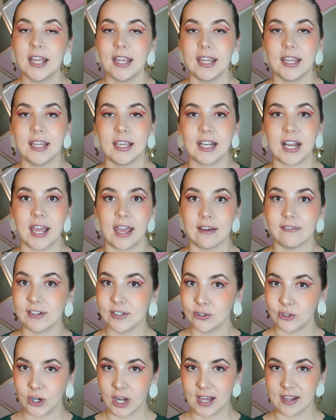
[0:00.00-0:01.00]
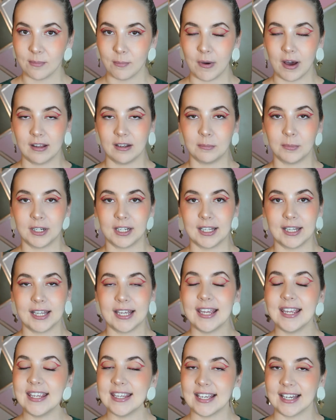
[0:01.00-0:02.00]
and haven't tried the polymer
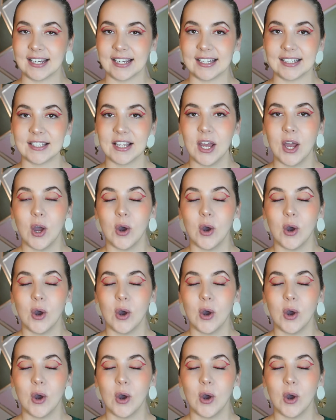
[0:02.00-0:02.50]
clay yet,